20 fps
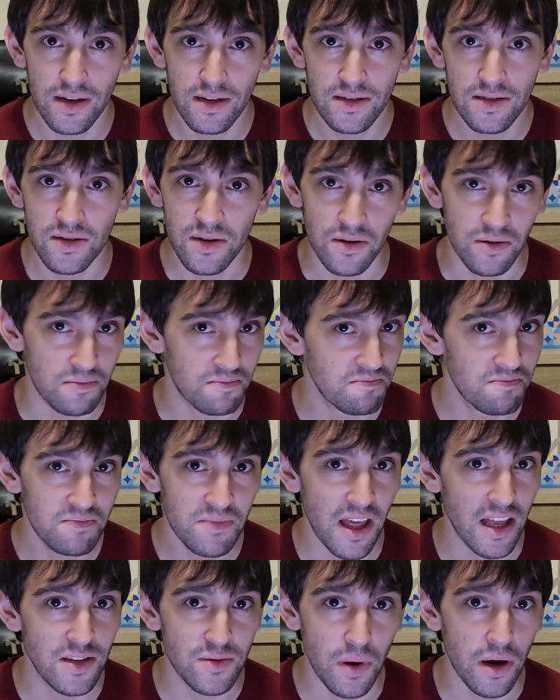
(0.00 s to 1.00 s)
So
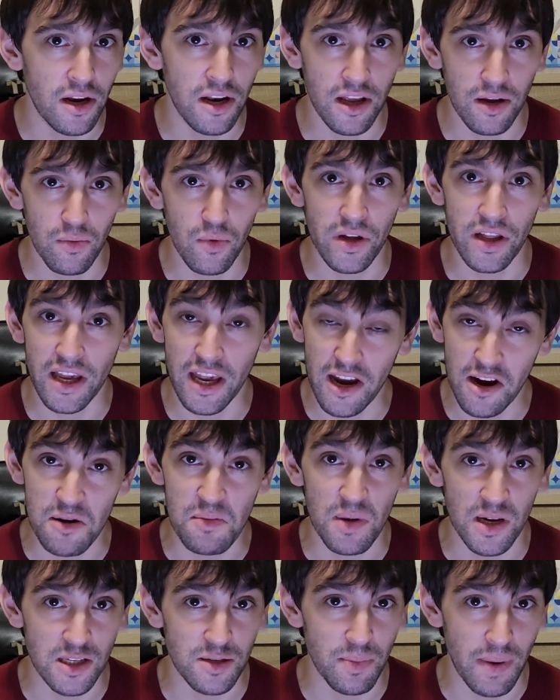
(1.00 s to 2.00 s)
that's why you didn't really hear
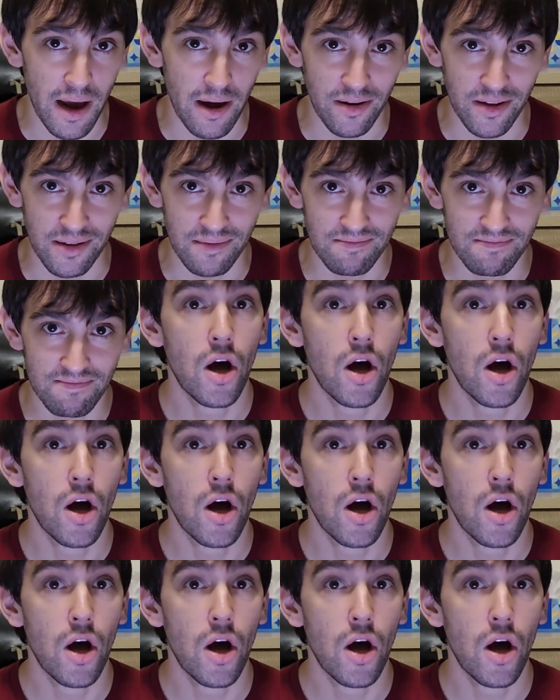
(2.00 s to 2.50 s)
much about it.